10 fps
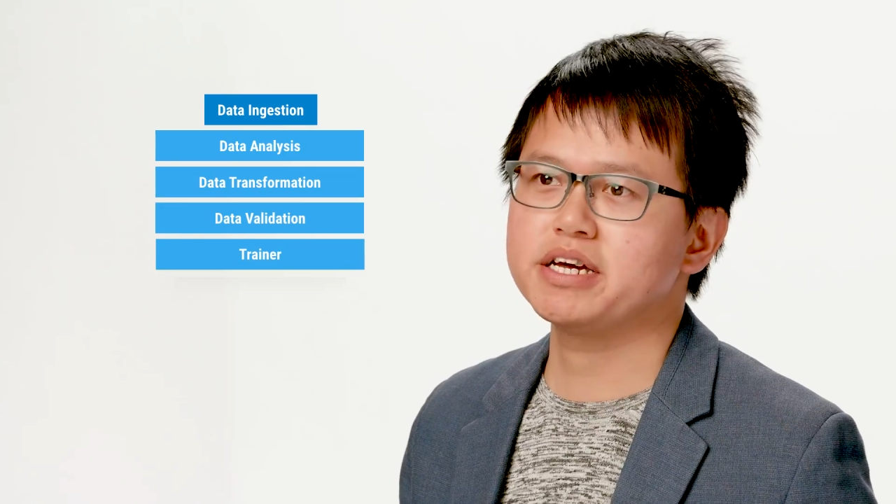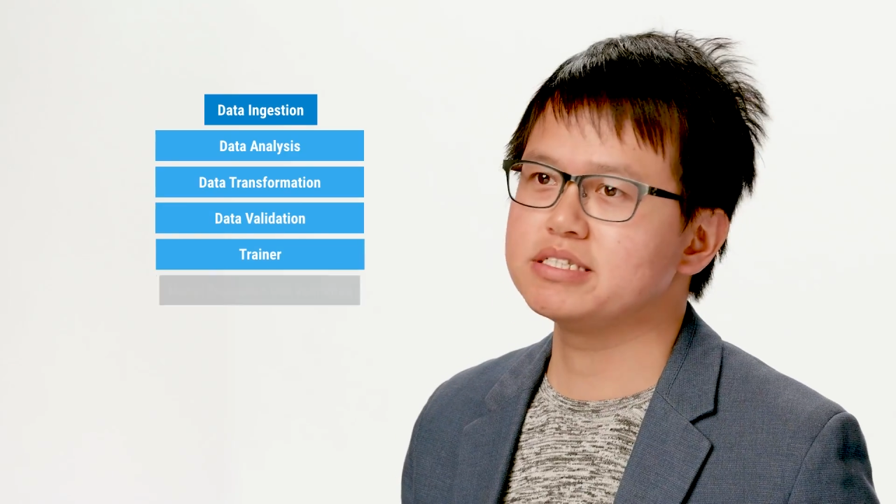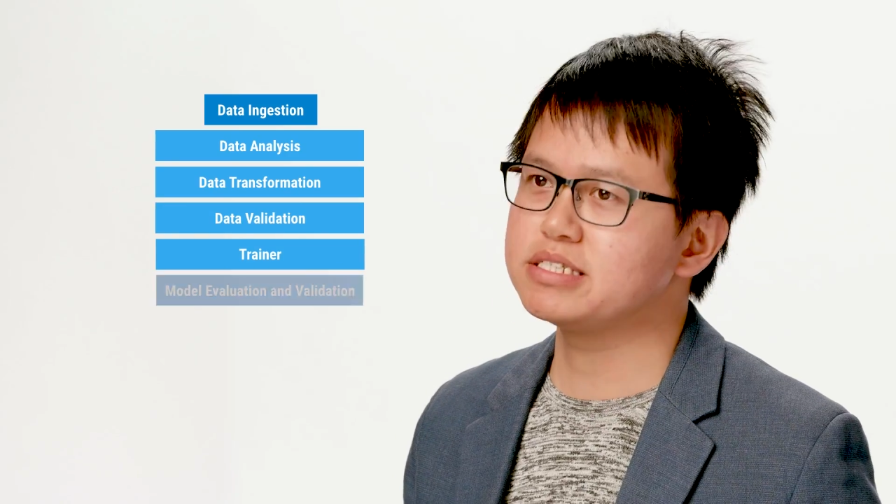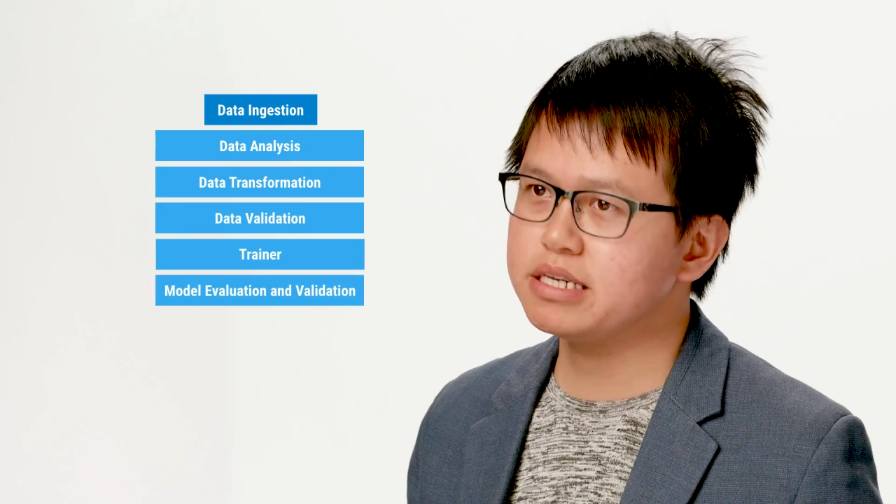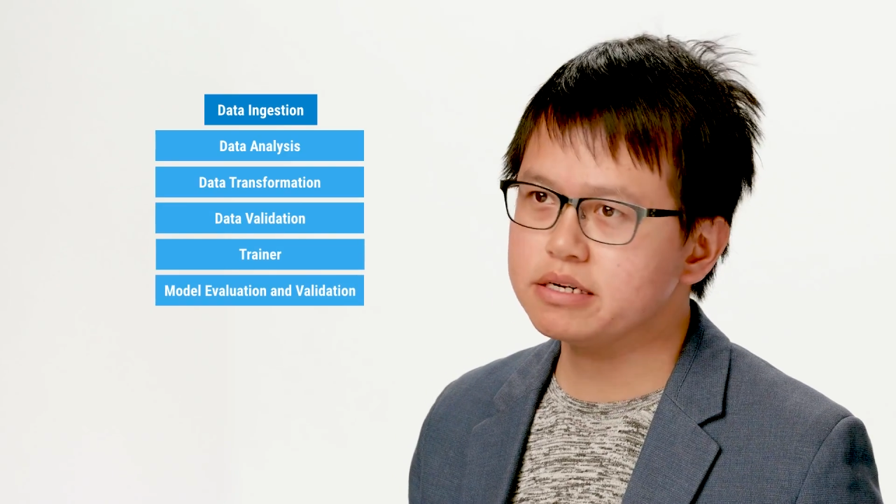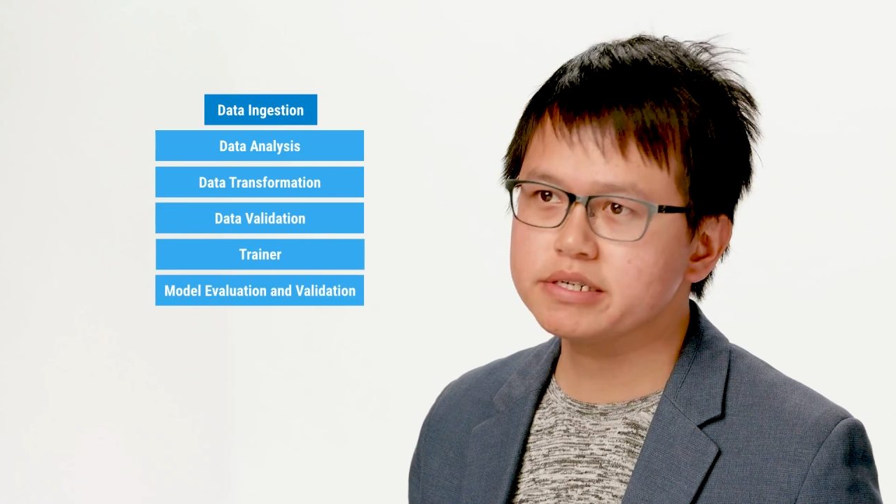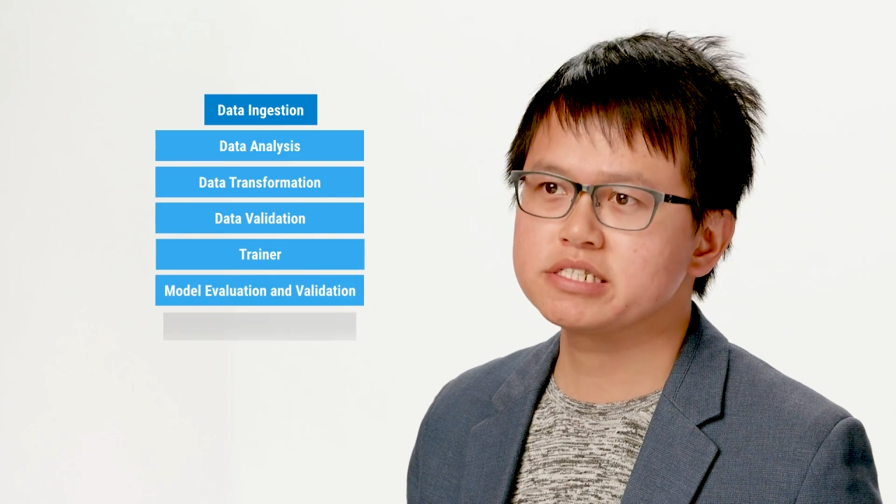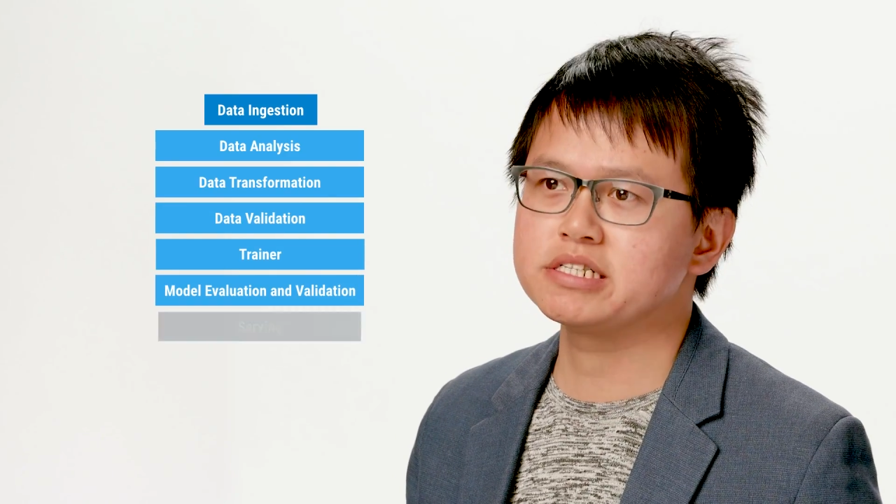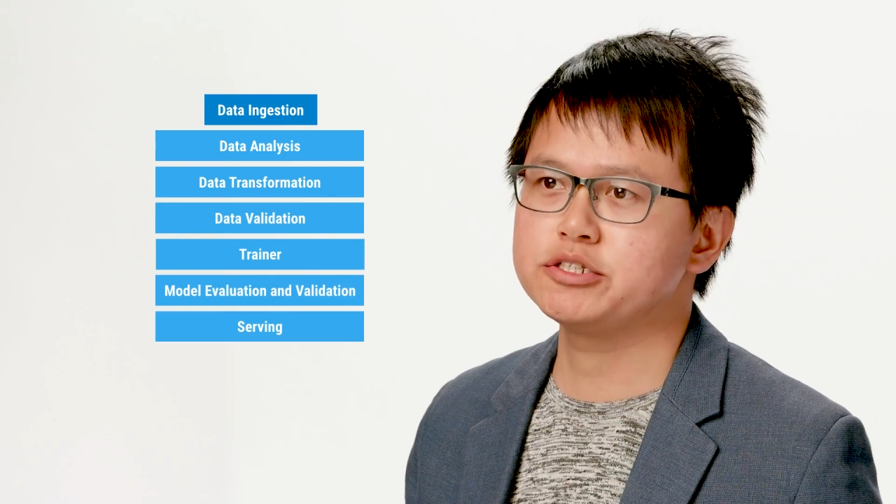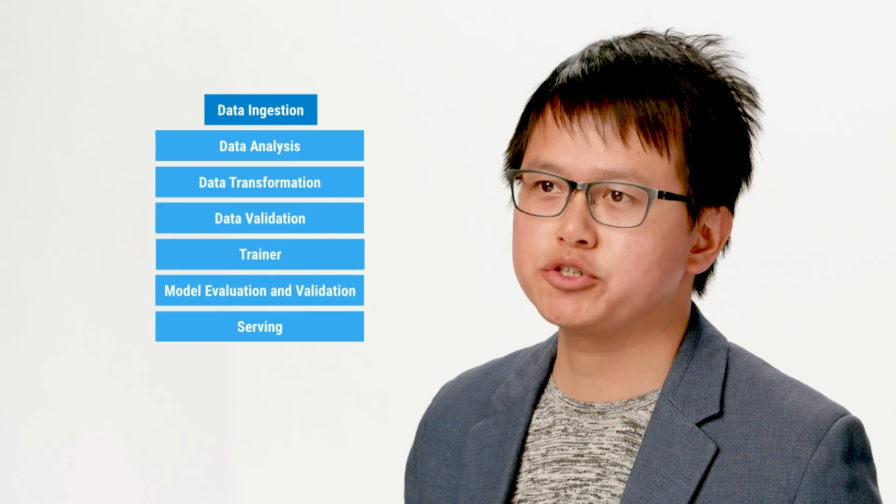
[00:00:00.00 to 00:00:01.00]

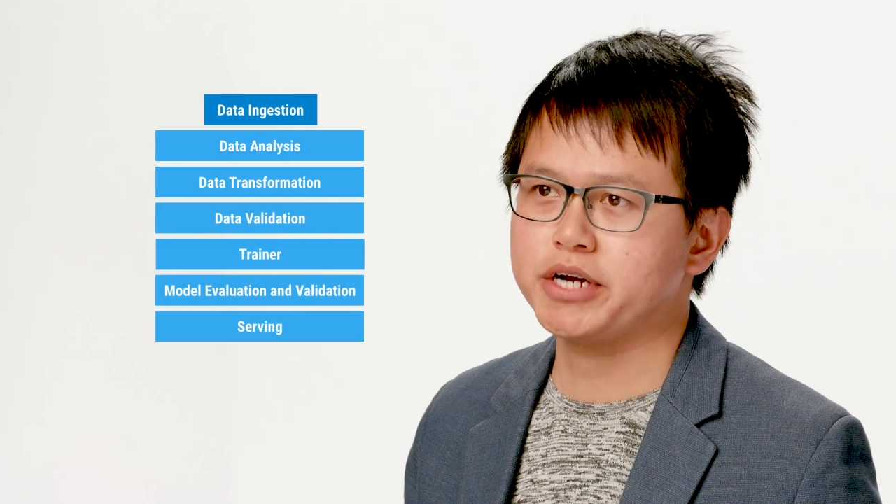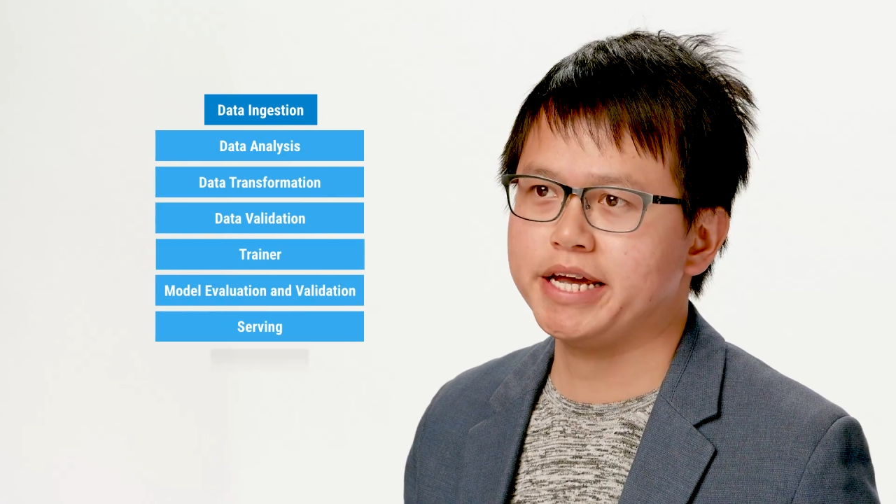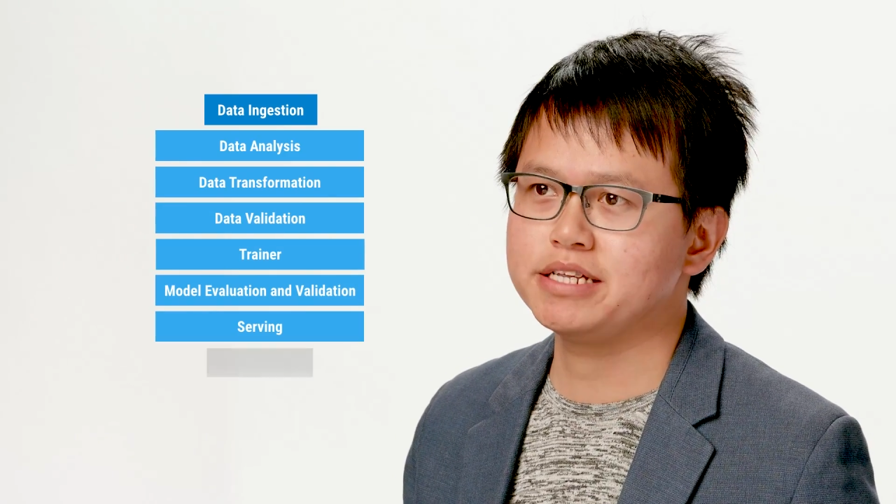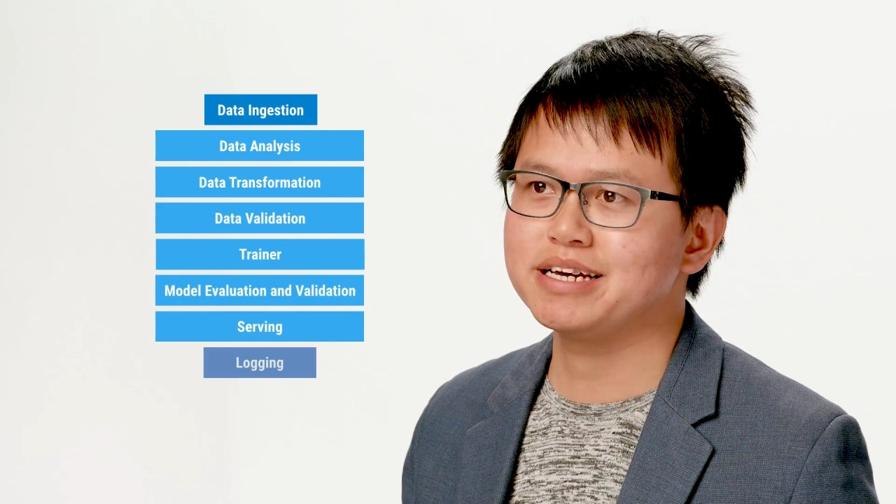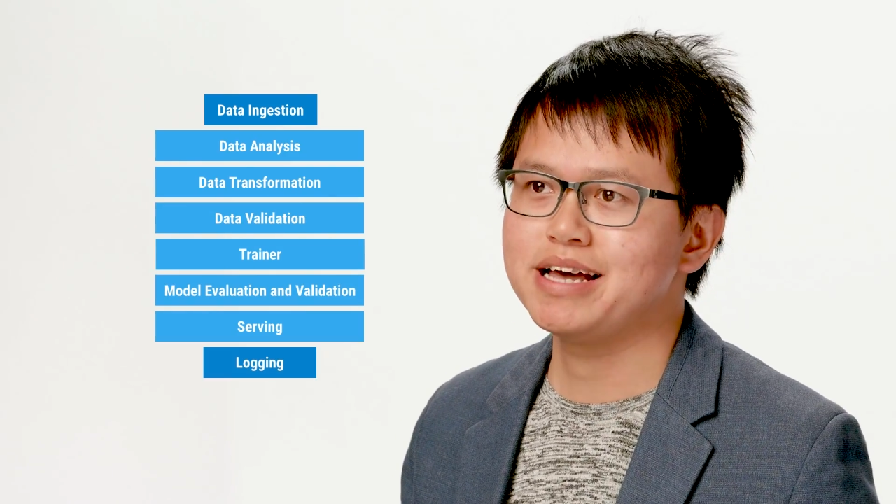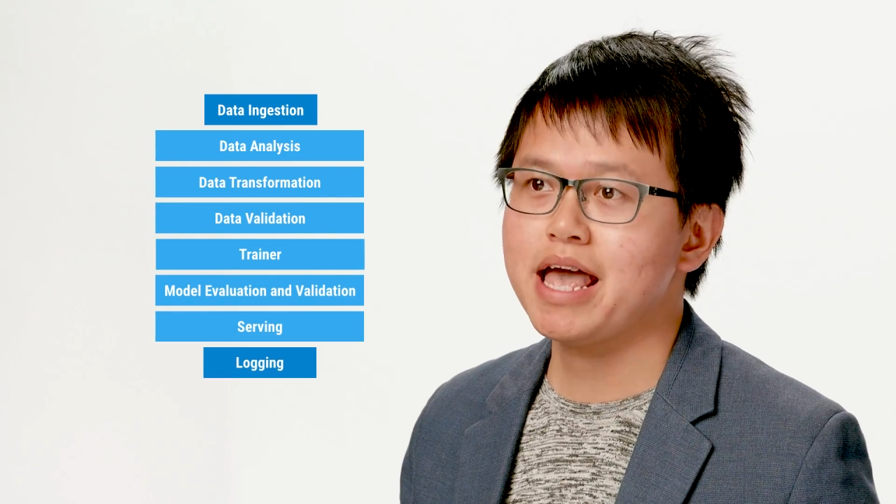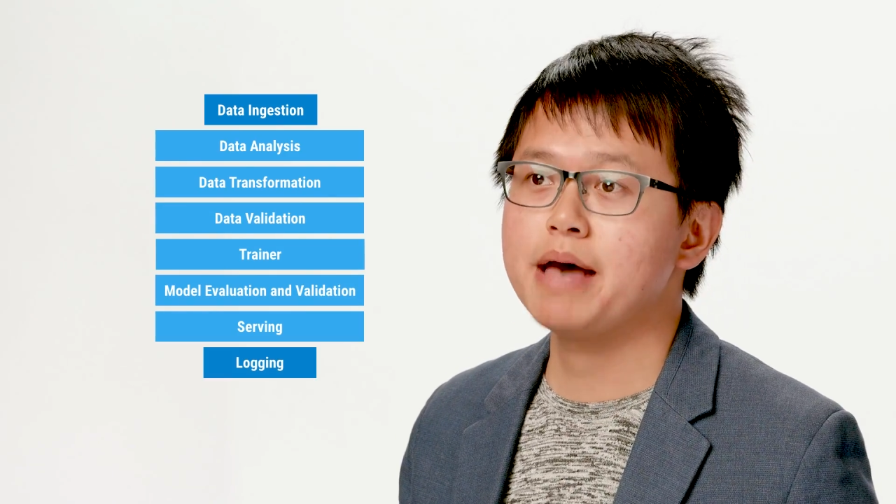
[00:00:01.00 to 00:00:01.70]
continuously trained